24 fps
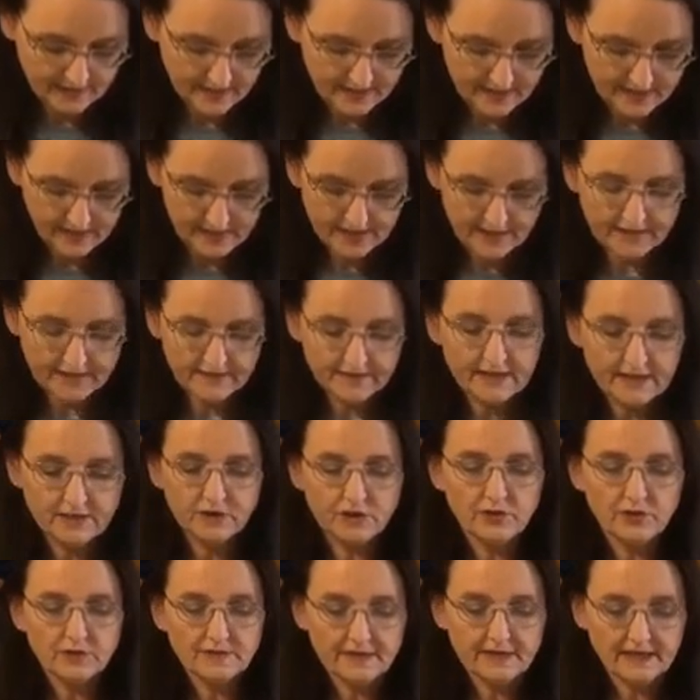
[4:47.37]
and then
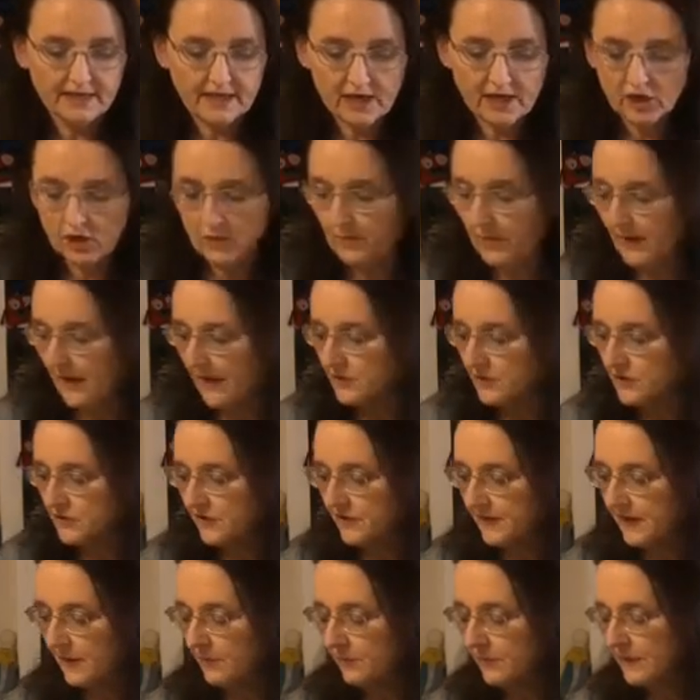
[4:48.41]
using our pattern
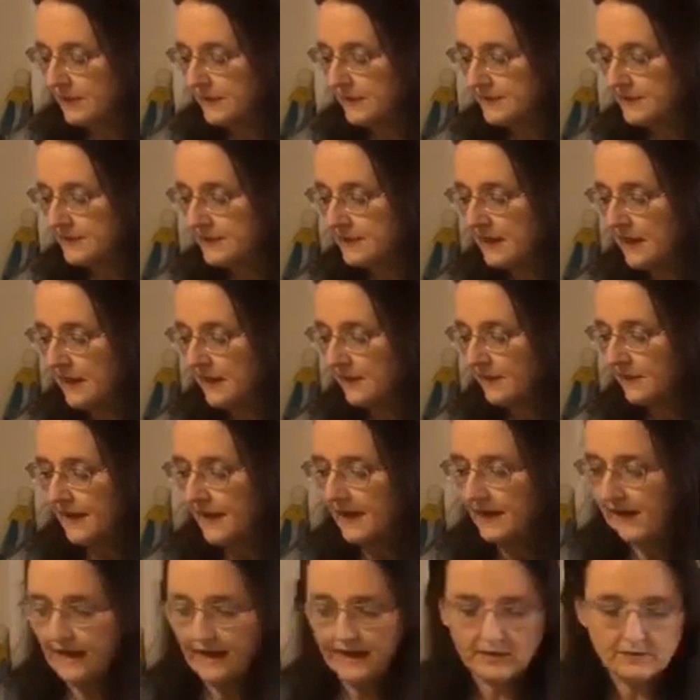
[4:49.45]
then piece then
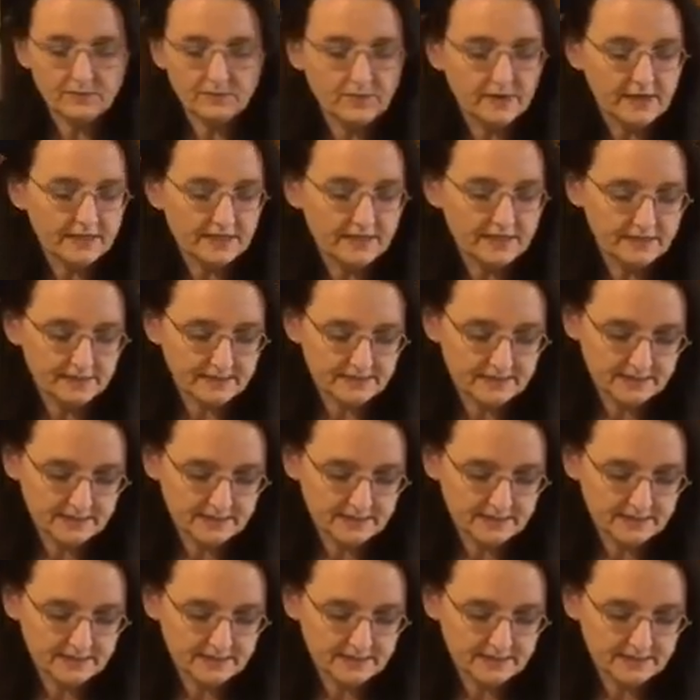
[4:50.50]
and pinning